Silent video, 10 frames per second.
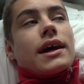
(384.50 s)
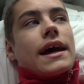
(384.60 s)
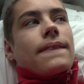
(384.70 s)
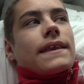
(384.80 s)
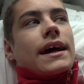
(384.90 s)

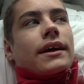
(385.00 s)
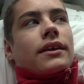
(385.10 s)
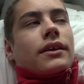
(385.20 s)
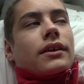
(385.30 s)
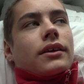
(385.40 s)
And
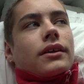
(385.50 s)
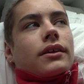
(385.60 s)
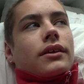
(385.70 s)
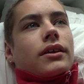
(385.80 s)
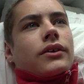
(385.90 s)

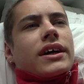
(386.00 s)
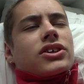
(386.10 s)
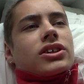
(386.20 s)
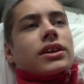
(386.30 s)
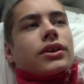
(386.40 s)
then,
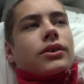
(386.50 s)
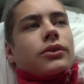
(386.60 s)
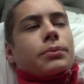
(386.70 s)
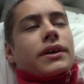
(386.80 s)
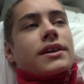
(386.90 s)

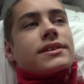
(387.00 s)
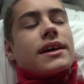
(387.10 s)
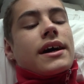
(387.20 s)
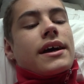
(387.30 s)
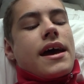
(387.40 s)
no, because
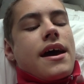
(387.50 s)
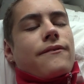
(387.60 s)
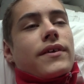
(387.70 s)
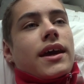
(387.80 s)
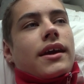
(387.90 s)
I
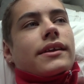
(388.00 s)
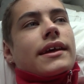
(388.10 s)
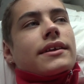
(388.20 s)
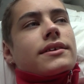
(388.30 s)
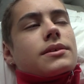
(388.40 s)
have a
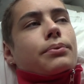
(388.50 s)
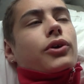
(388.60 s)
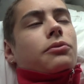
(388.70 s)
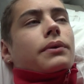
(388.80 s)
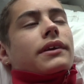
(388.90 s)
dentist
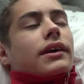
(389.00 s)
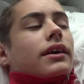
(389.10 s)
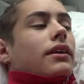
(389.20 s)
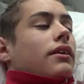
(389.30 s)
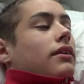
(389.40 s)
appointment
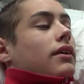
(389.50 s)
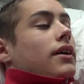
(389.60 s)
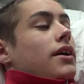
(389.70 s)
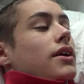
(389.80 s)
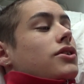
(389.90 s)

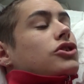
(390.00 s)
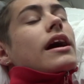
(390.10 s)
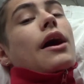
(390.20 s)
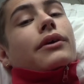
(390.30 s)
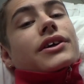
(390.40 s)
in 2
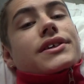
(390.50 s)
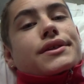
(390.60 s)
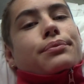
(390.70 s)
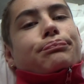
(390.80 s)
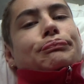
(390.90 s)
hours.